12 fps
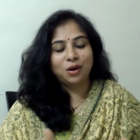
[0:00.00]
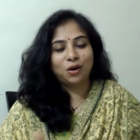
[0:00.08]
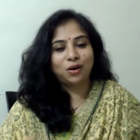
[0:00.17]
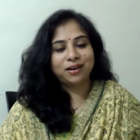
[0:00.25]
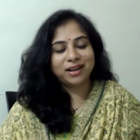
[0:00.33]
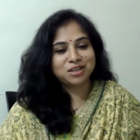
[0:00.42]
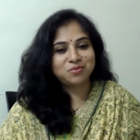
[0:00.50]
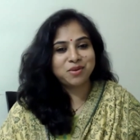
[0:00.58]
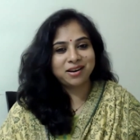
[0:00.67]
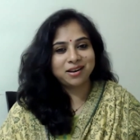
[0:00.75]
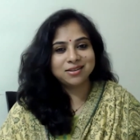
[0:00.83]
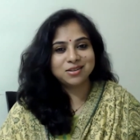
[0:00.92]
or
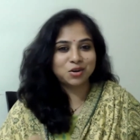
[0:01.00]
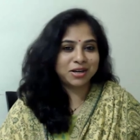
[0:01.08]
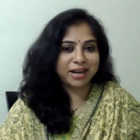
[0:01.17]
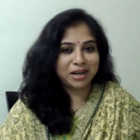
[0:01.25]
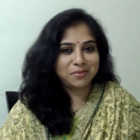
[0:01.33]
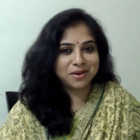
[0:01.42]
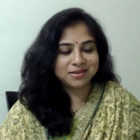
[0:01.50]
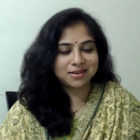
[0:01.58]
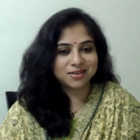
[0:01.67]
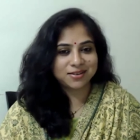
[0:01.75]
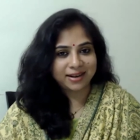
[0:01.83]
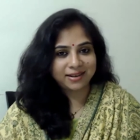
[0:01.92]
experience on daily
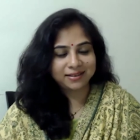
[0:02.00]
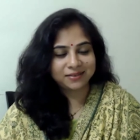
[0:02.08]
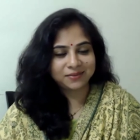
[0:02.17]
basis, right?